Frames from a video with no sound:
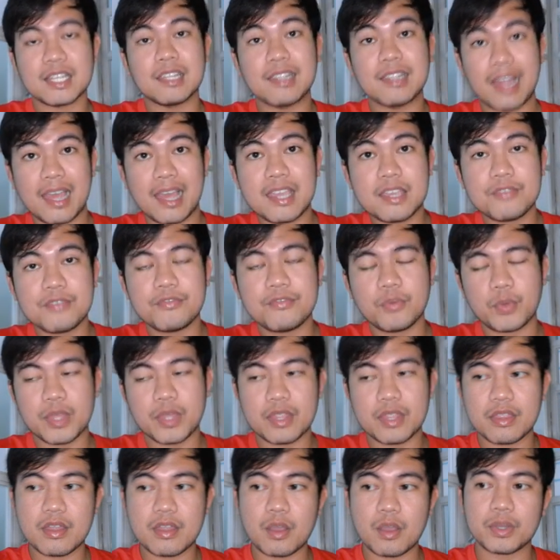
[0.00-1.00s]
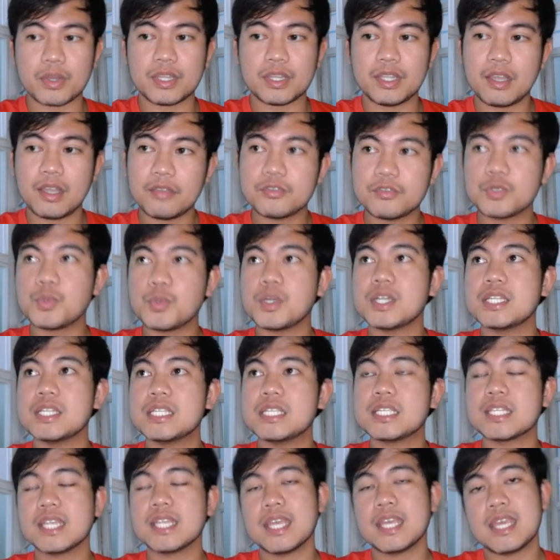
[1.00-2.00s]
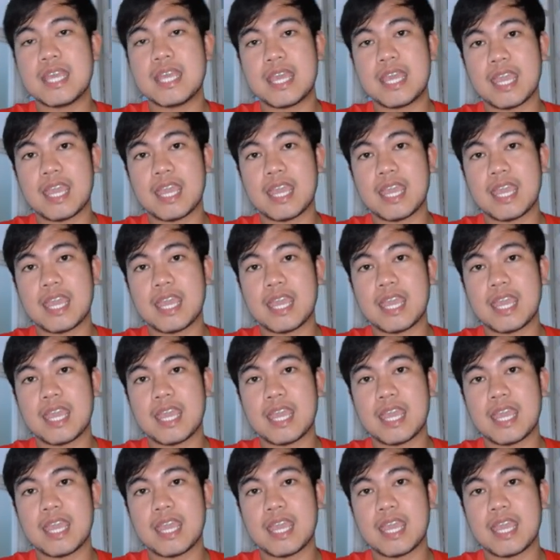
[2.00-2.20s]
live with our loved ones